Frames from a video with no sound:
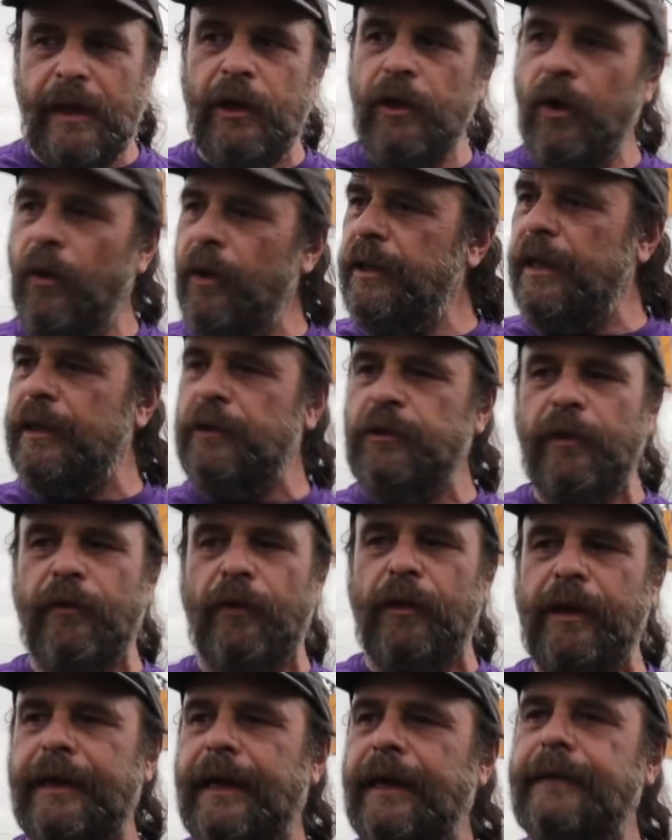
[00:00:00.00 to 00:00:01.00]
you know, you
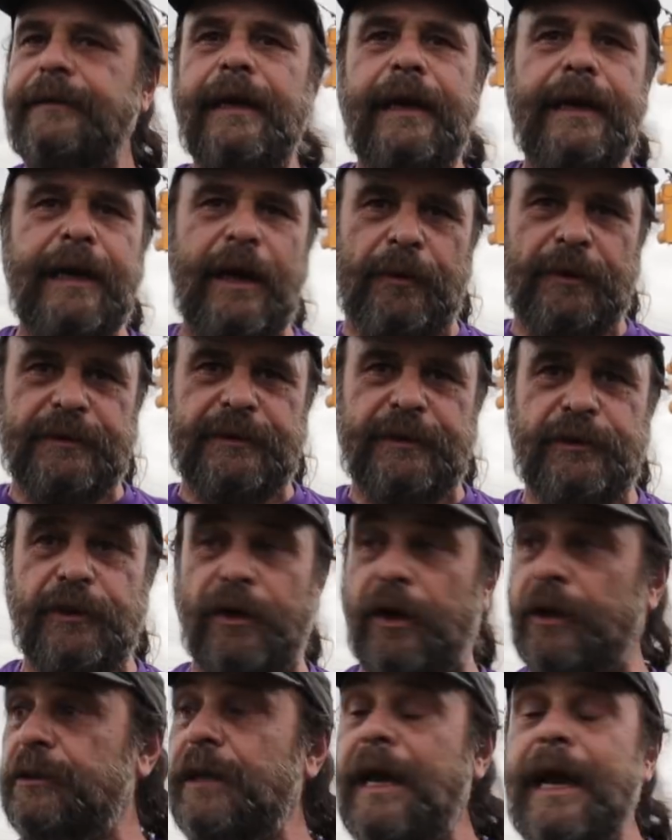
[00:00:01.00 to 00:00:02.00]
only got 10 hours of
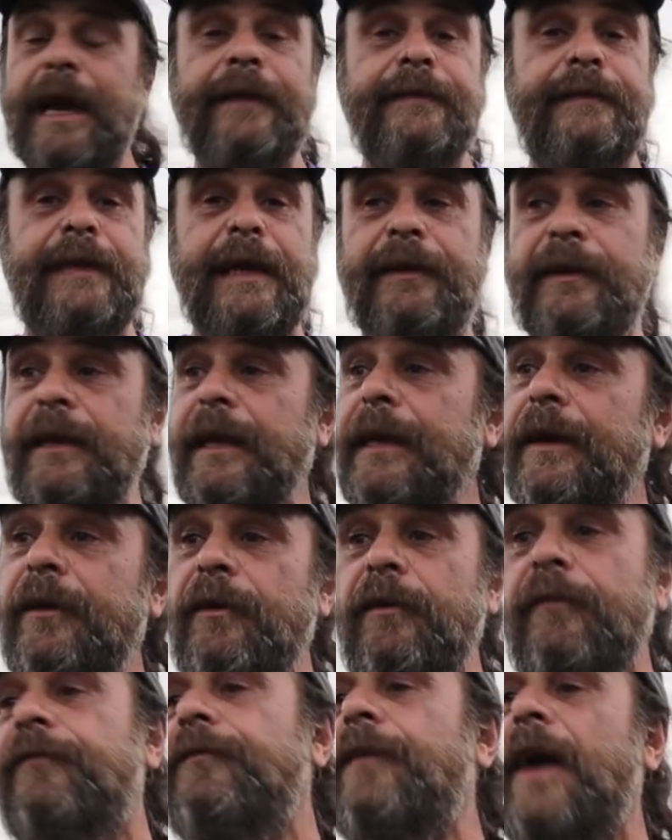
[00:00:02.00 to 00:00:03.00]
charge. Then
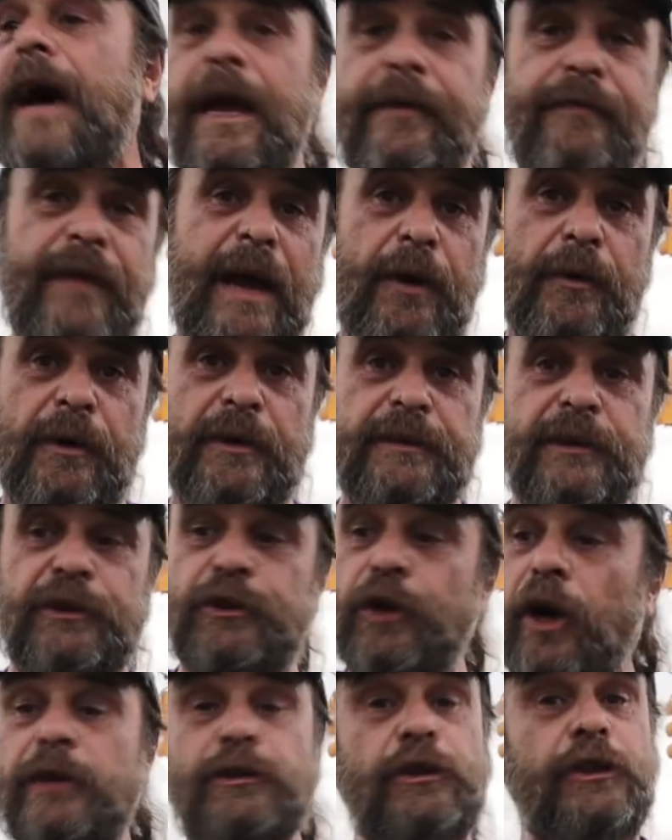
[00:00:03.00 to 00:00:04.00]
5 hours of
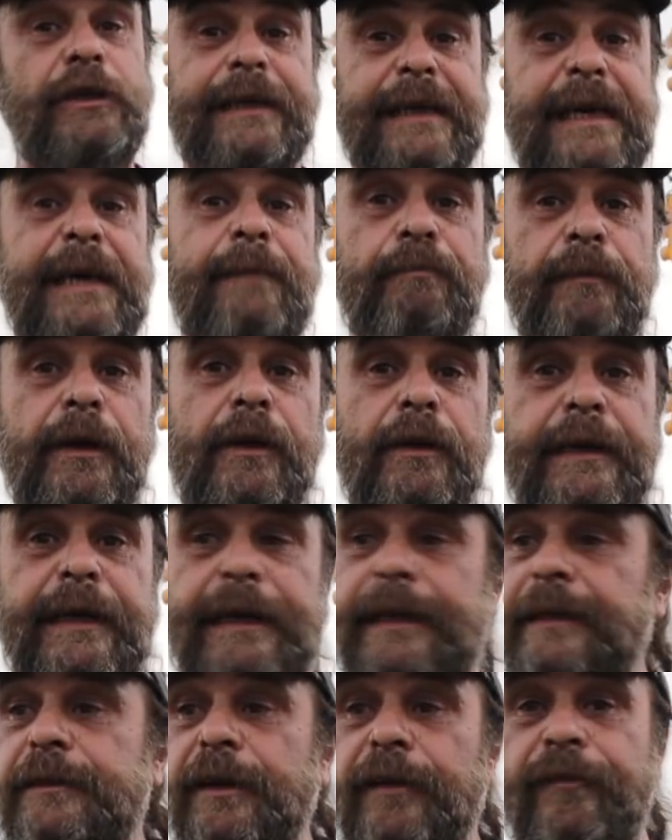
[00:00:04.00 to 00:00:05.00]
charge, and you keep milking
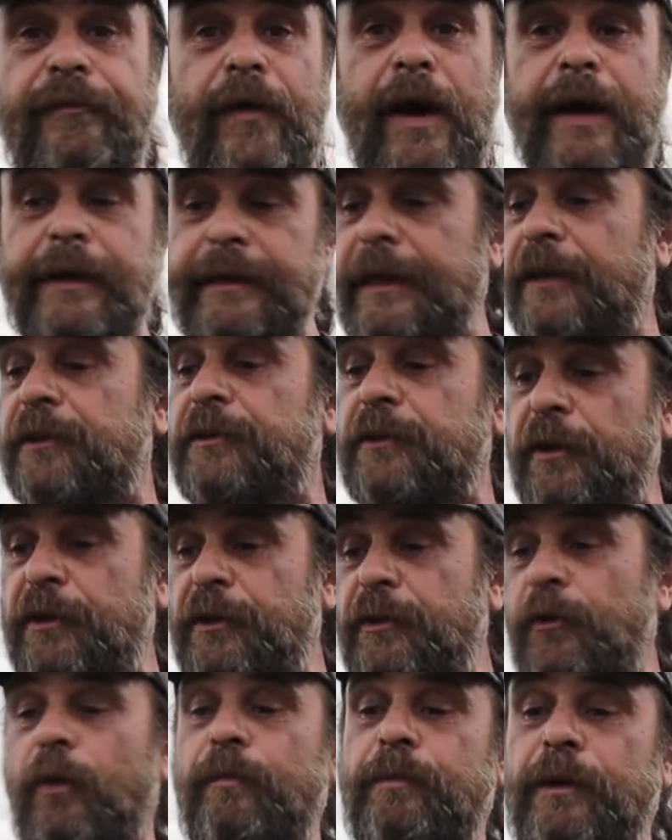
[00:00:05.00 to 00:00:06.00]
it until finally, as soon
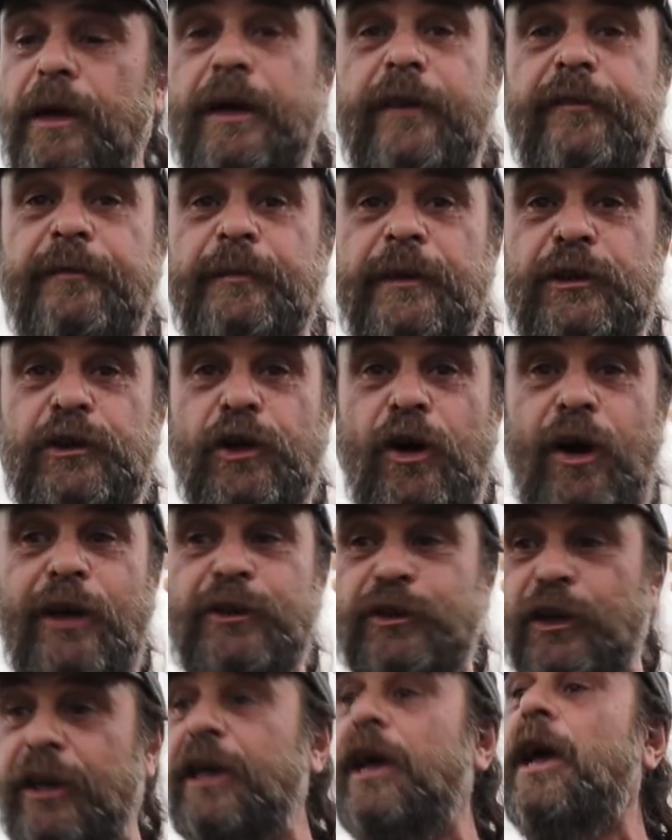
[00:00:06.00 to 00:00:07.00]
as you unplug it from the
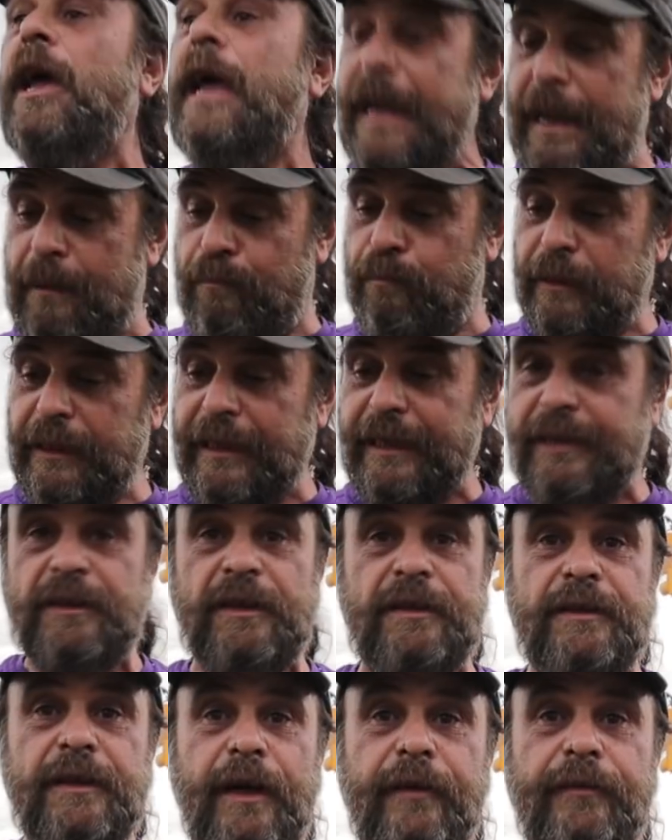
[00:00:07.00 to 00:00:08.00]
charger, it blinks
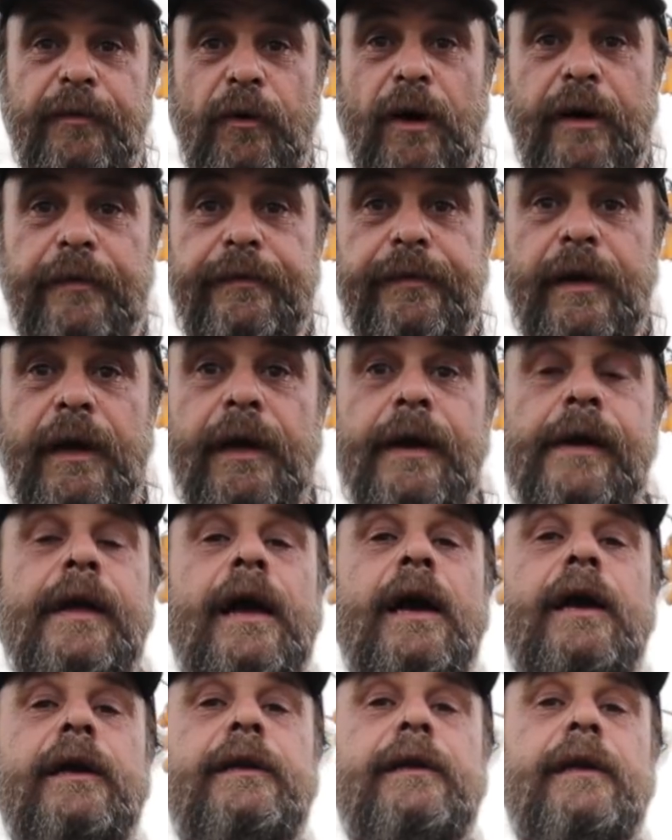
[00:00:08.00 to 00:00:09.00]
itself off.
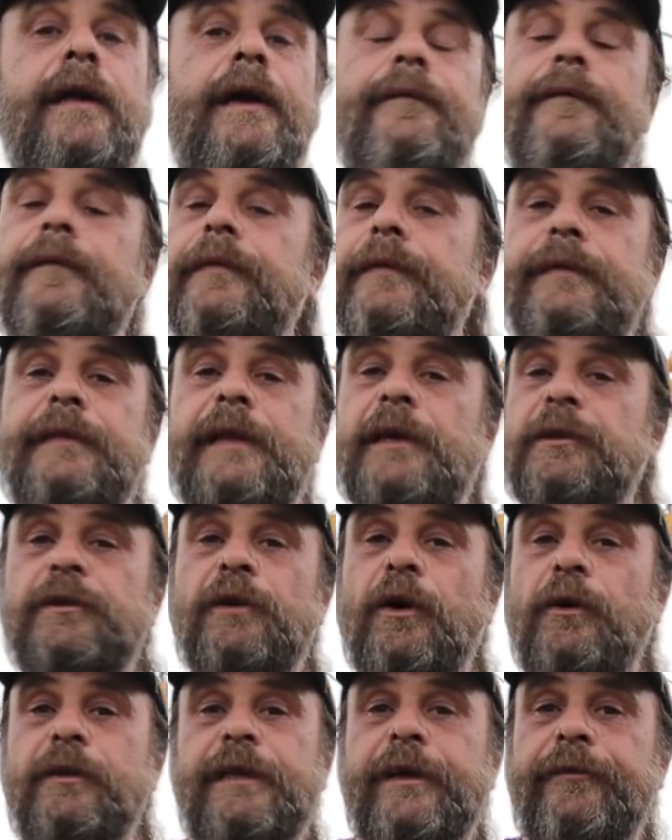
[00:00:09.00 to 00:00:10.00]
There's
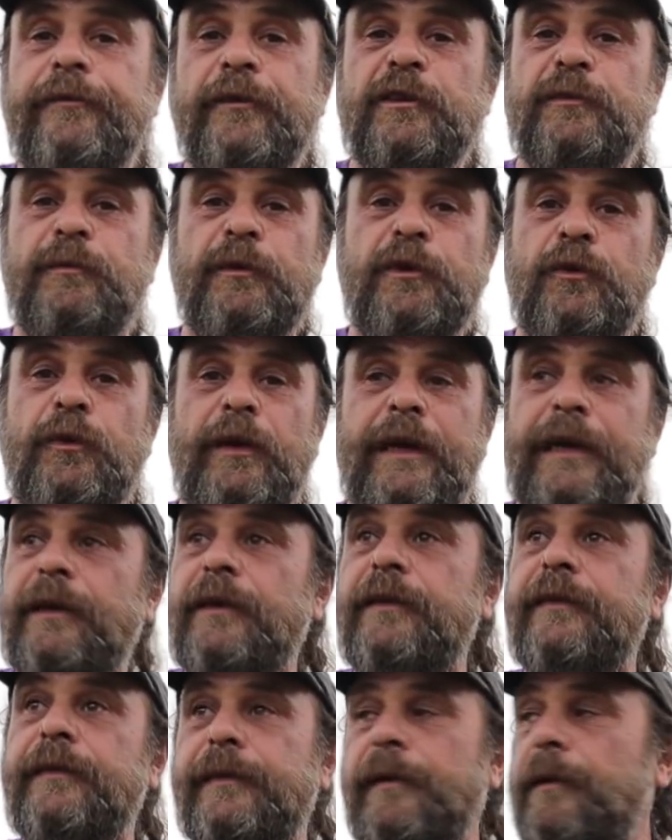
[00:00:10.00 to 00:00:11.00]
no difference between
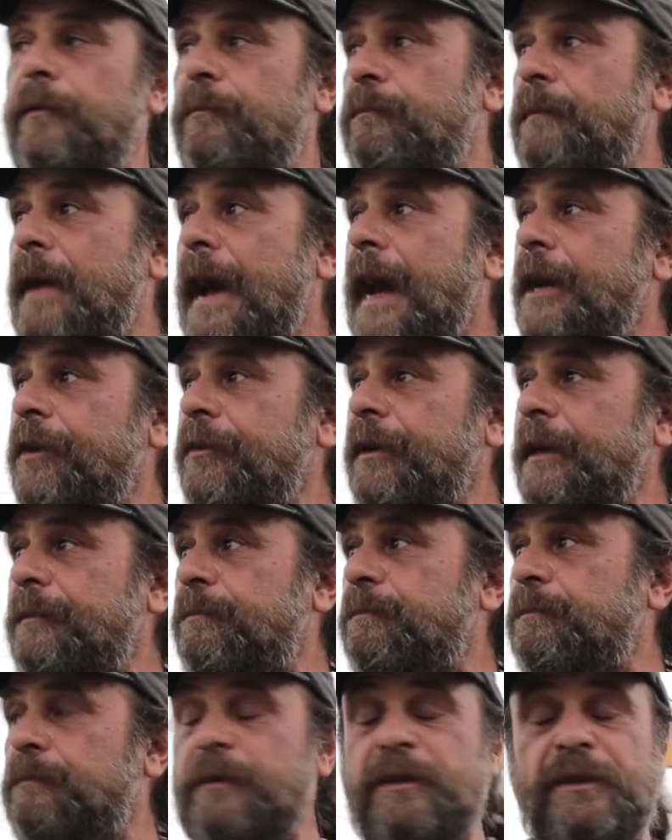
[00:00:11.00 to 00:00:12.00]
the battery
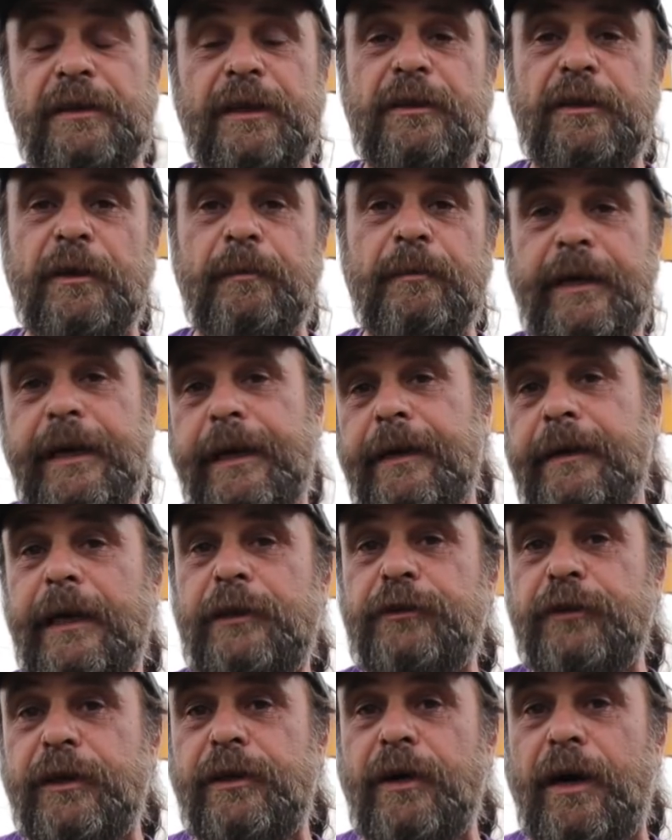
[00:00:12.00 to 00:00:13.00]
systems in the
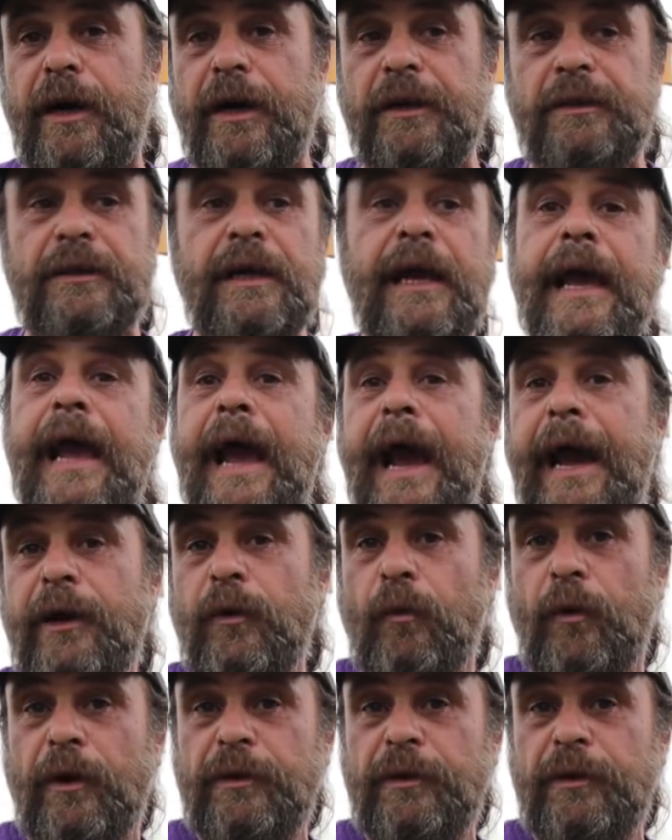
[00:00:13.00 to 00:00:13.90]
electric cars and